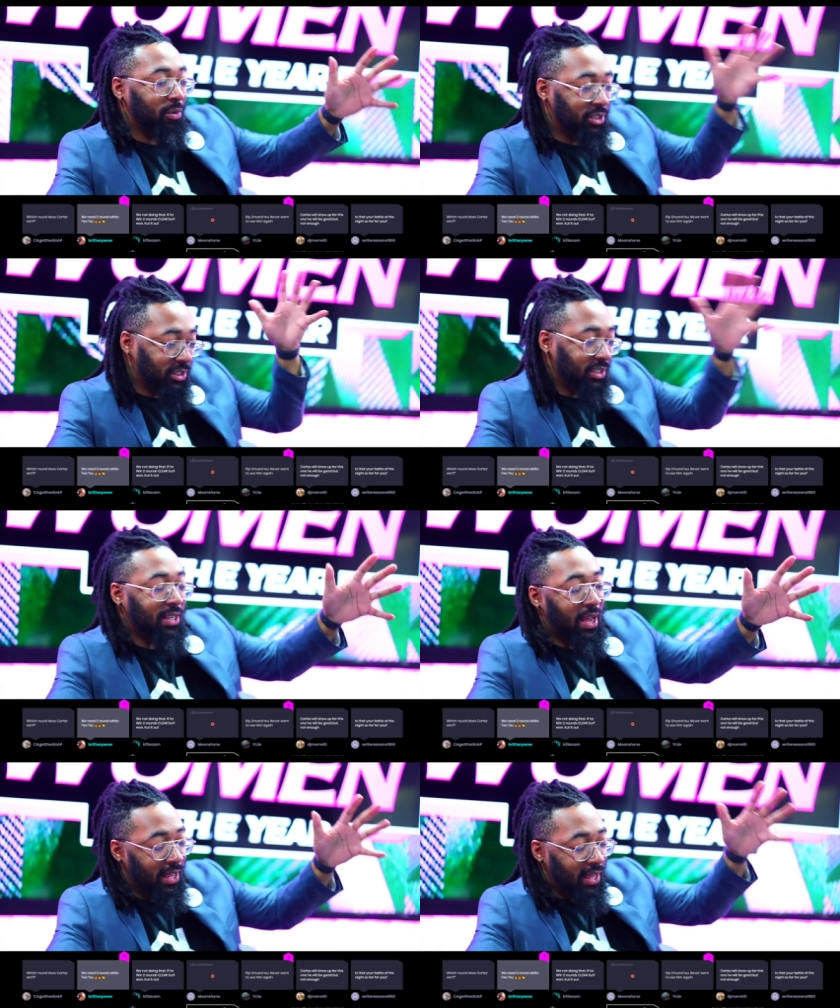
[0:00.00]
It's just
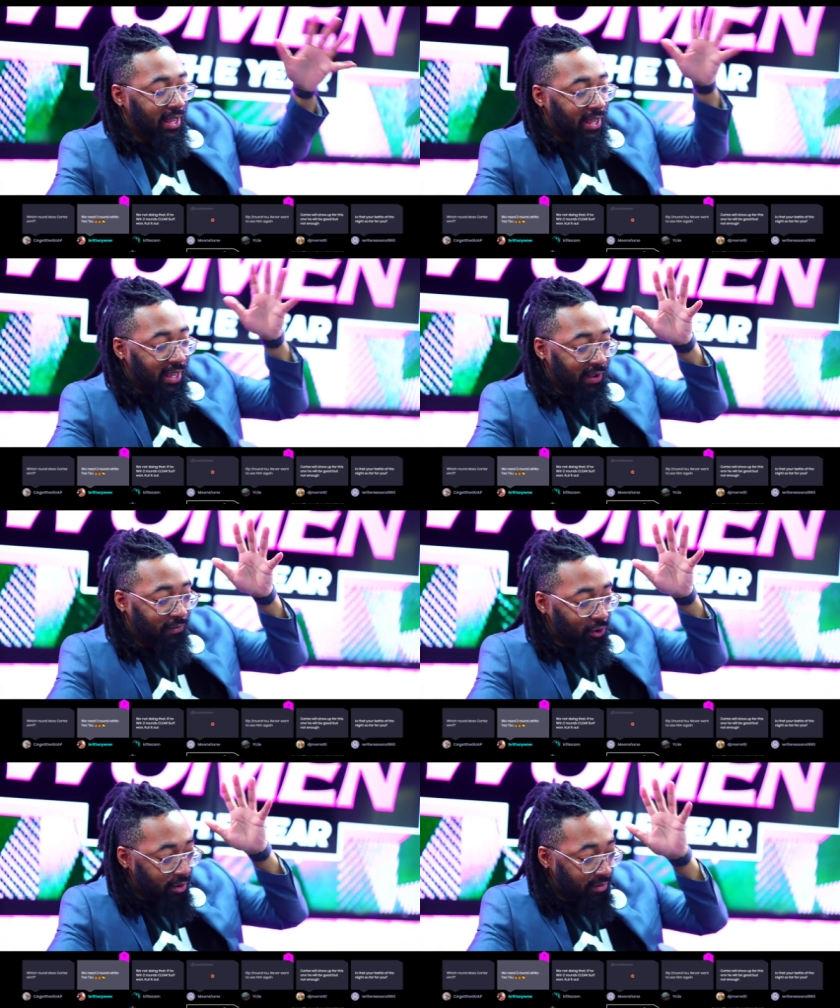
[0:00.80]
that if
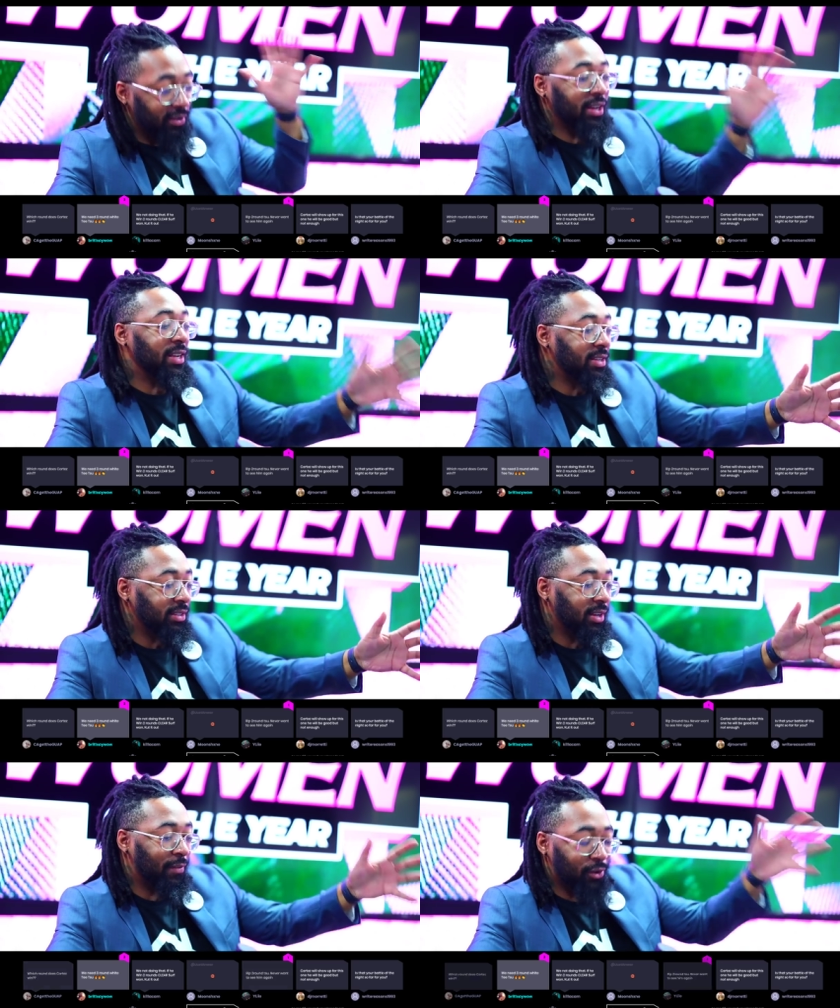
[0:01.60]
you're a villain,
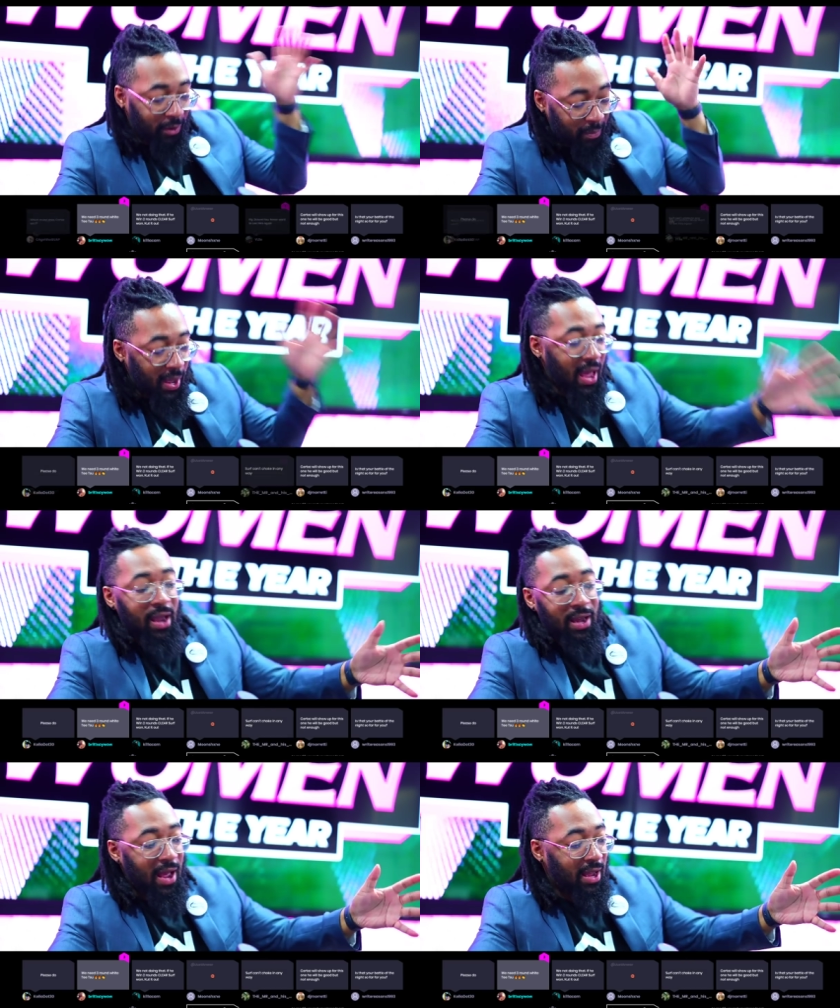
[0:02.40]
if you're a bad
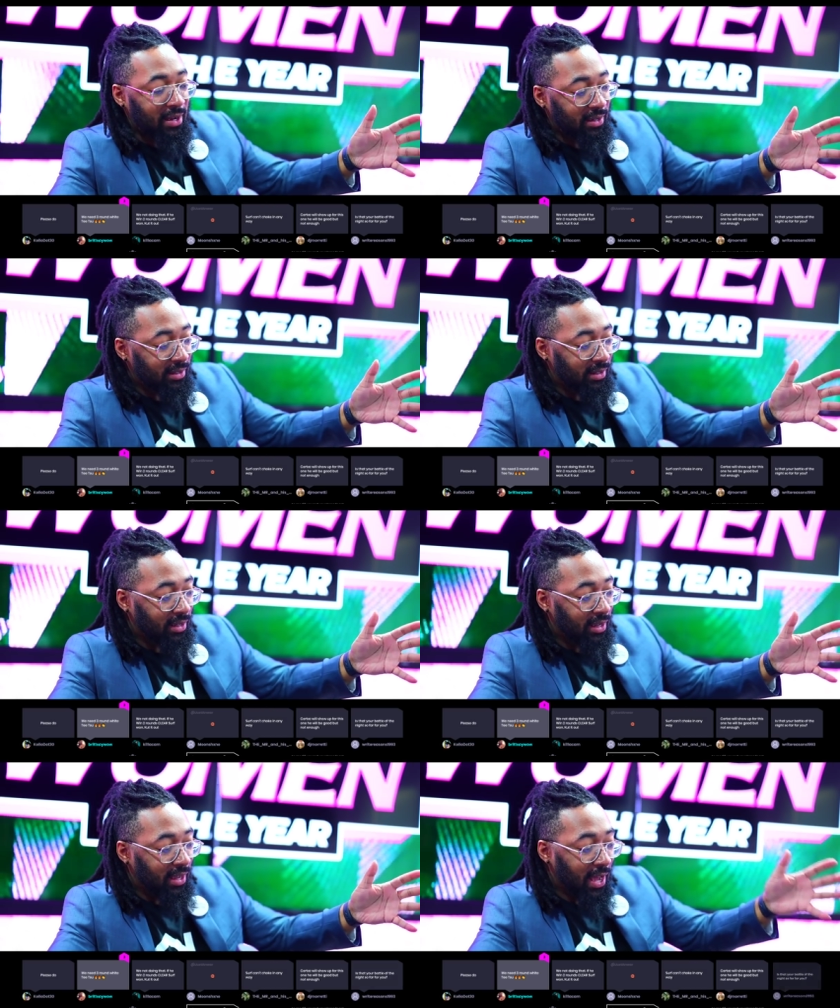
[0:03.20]
guy,
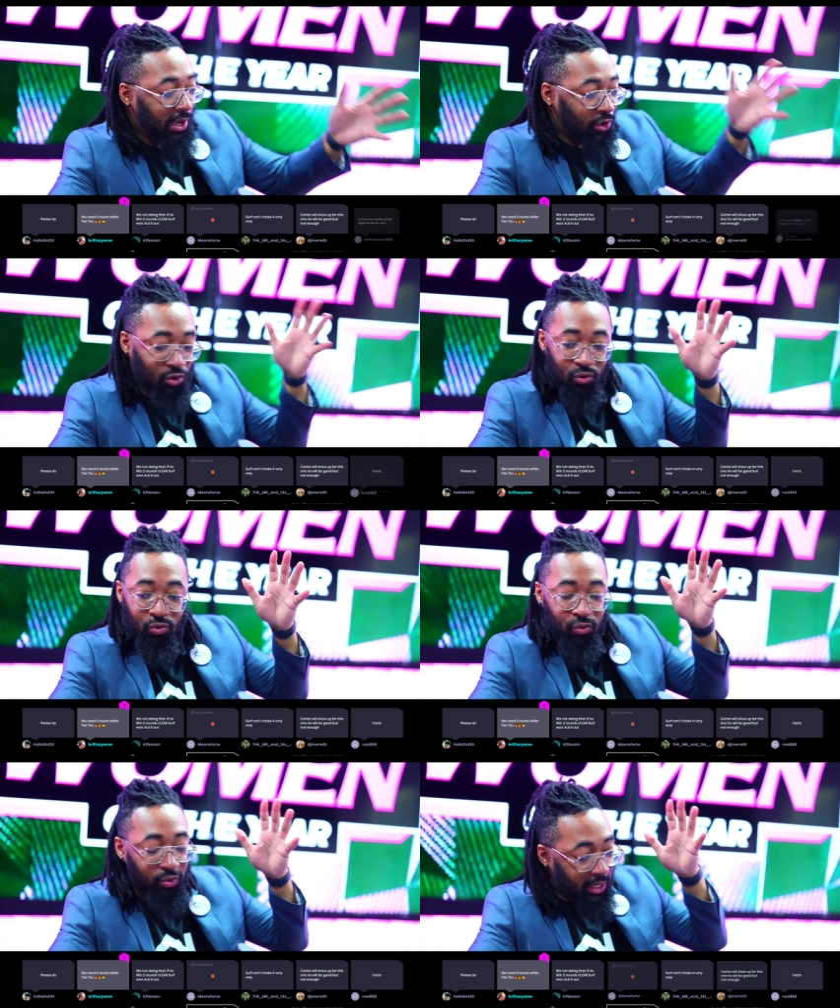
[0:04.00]
and
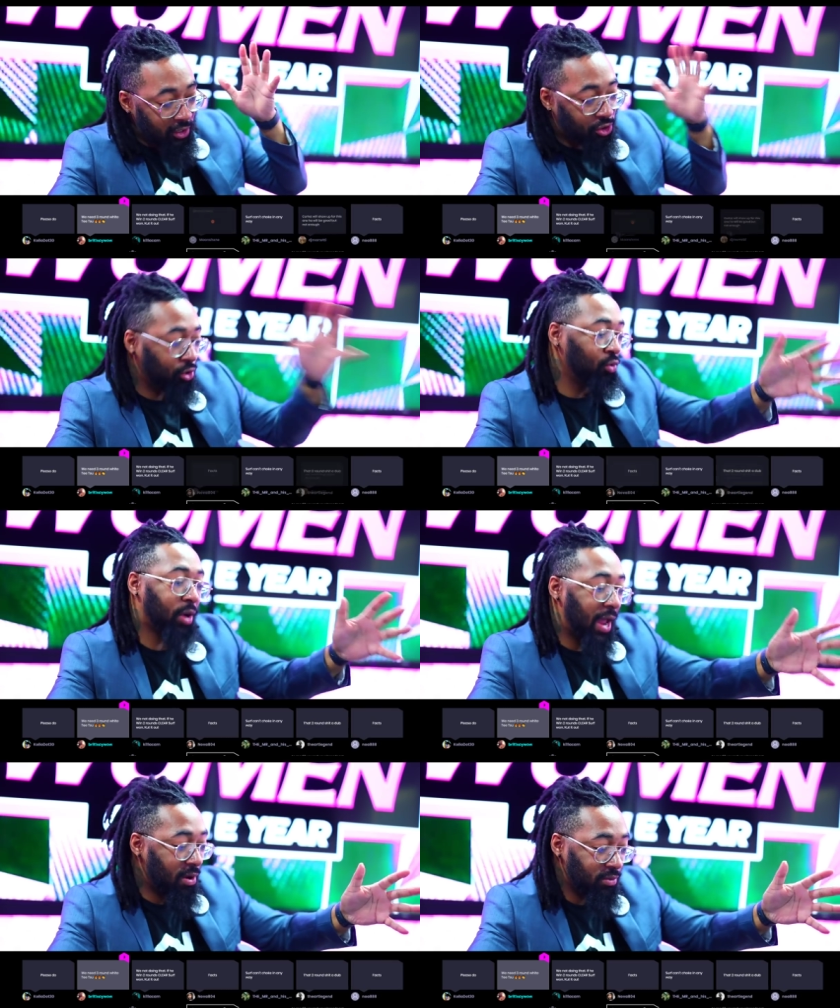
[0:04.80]
you get two
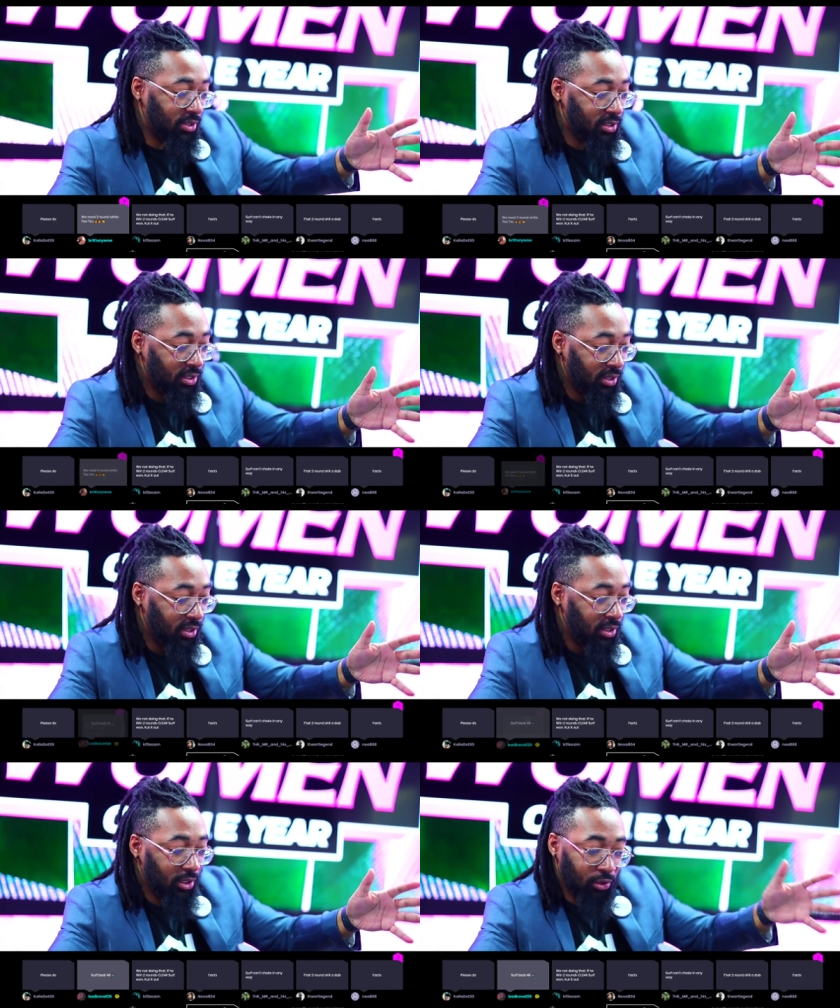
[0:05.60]
rounds,
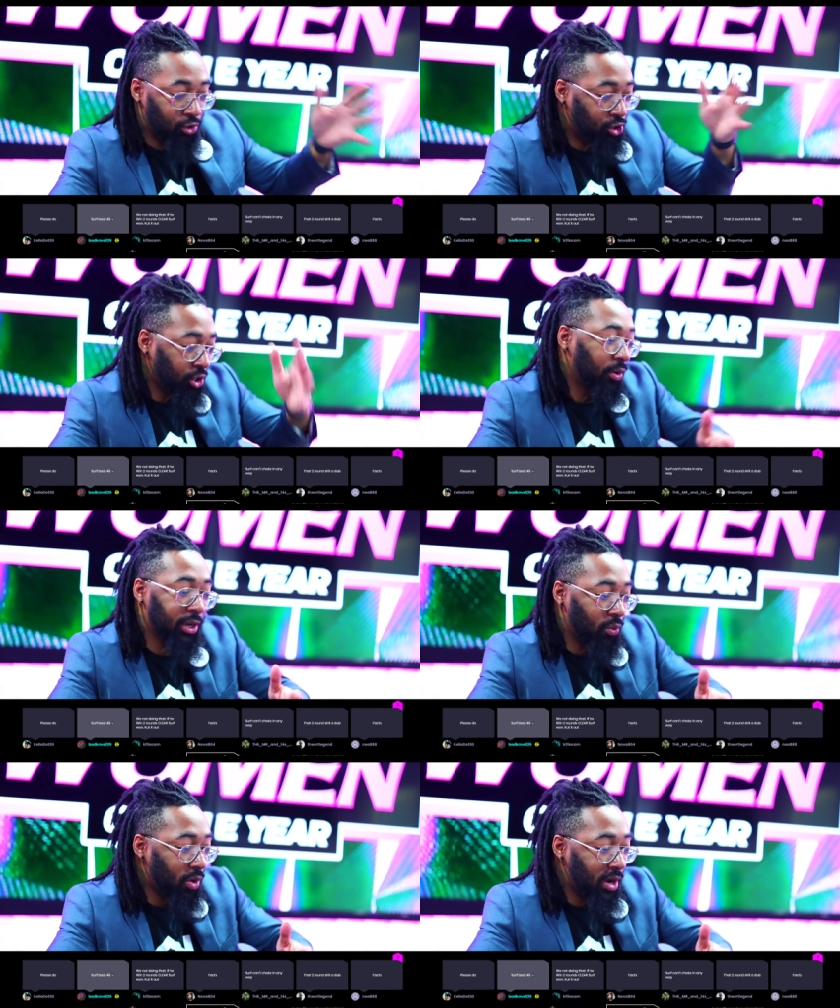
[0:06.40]
you choke
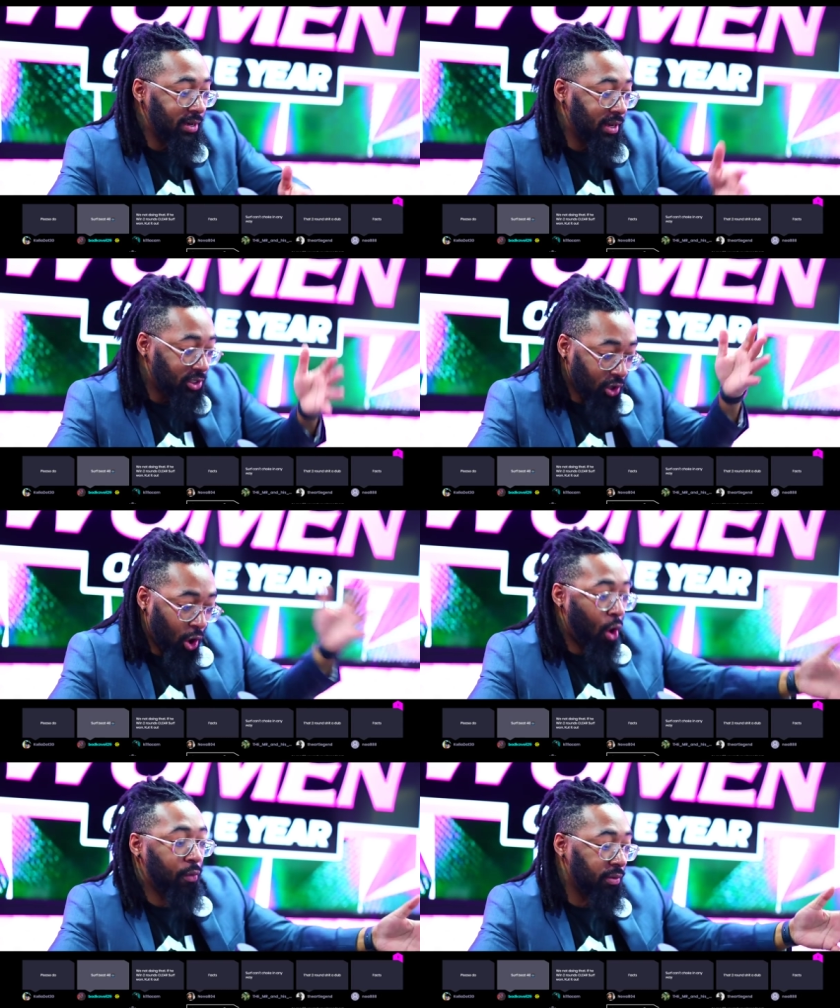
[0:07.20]
in one, it's
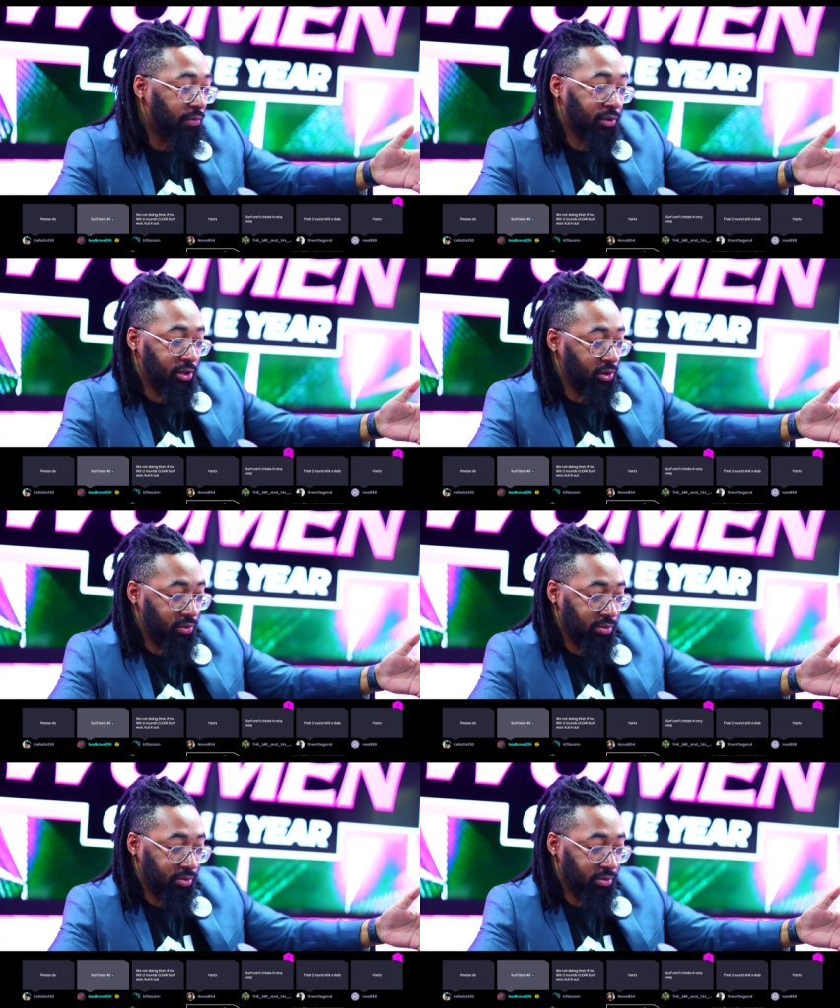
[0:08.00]
over for you.